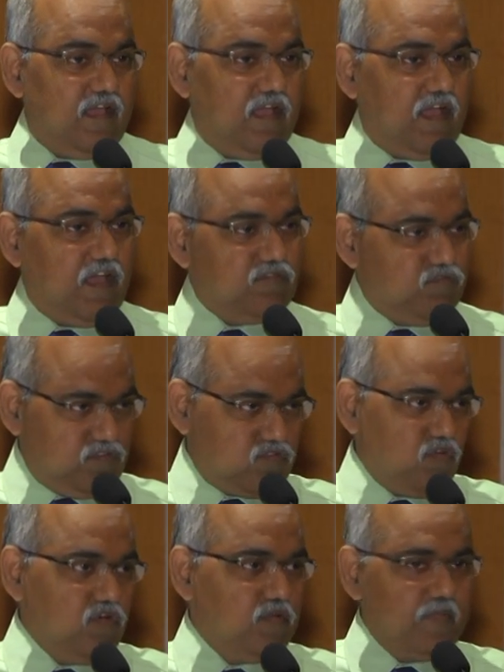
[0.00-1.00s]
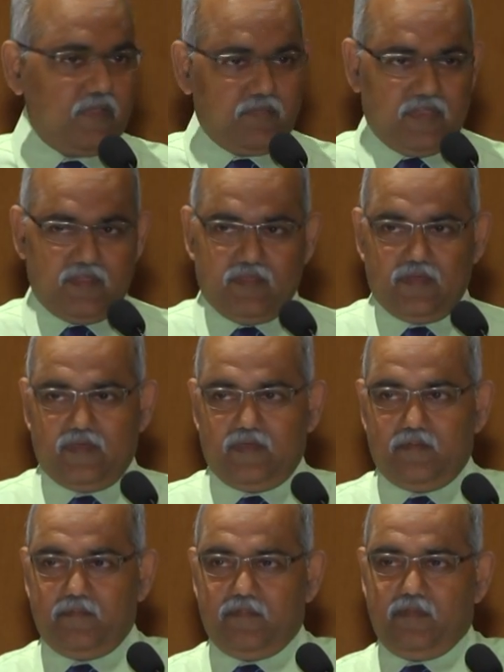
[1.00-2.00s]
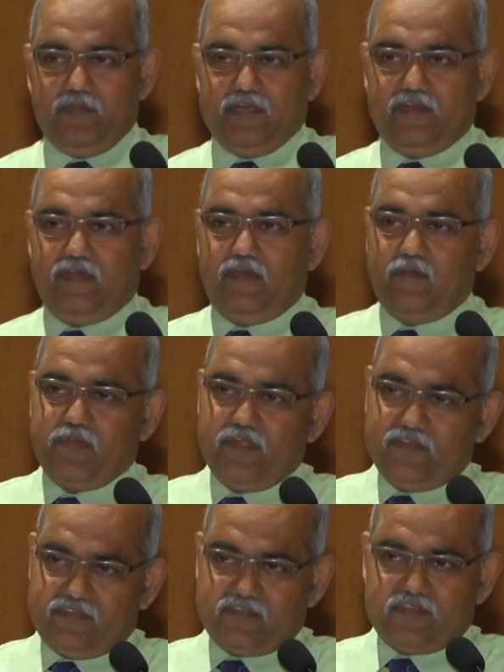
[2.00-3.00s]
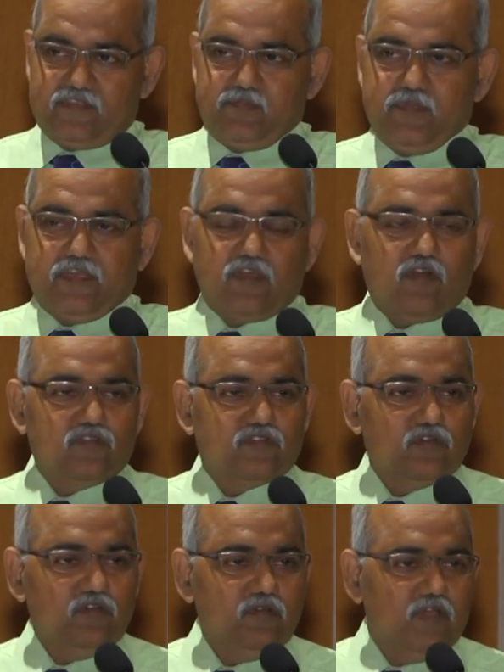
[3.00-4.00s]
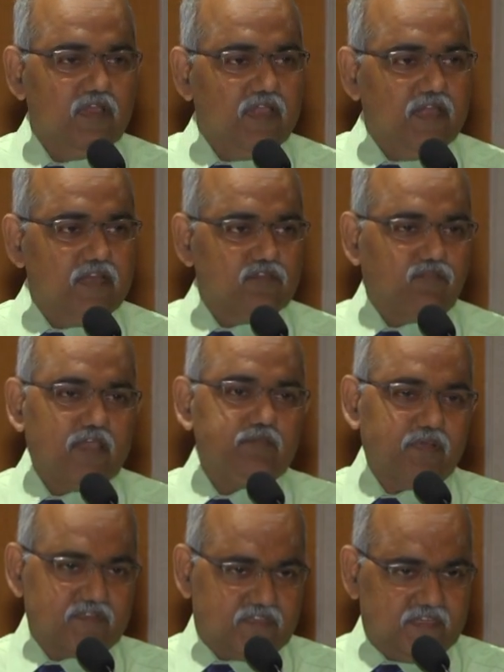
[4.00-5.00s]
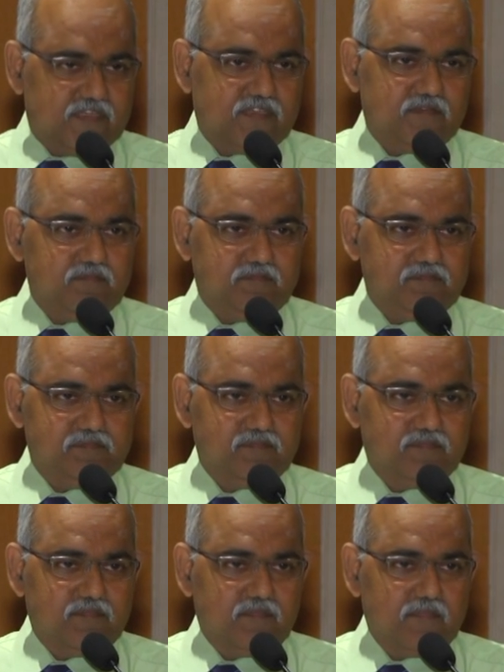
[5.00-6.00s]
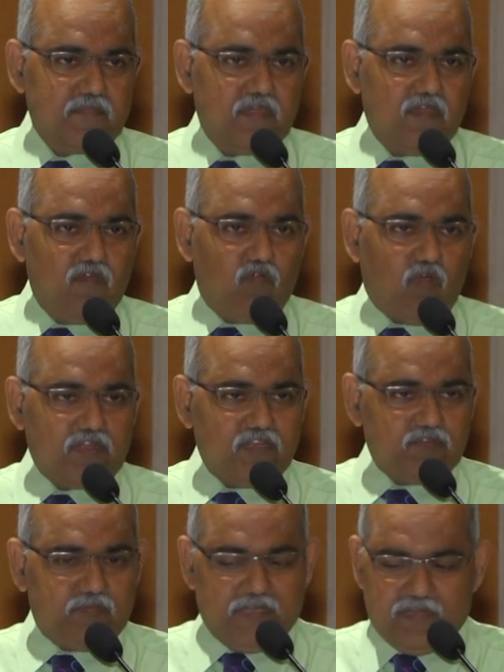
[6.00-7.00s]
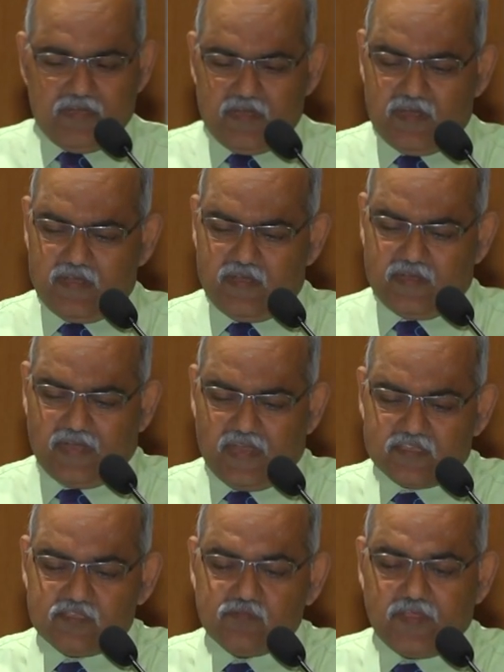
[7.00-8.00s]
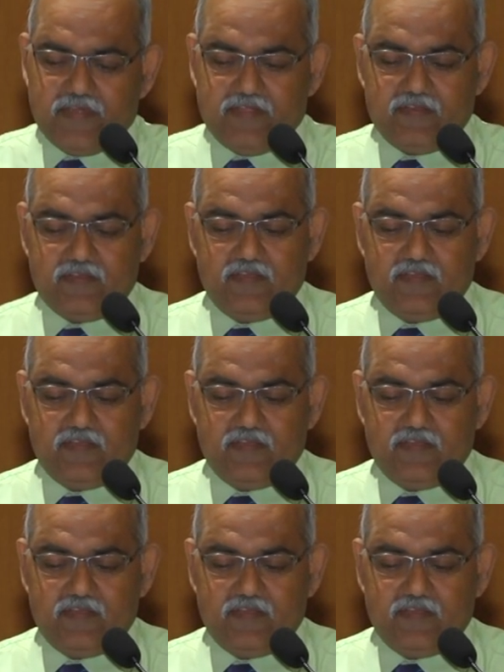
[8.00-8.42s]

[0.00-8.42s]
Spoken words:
As was told by my predecessor speaker also, it is 5%. What has been classified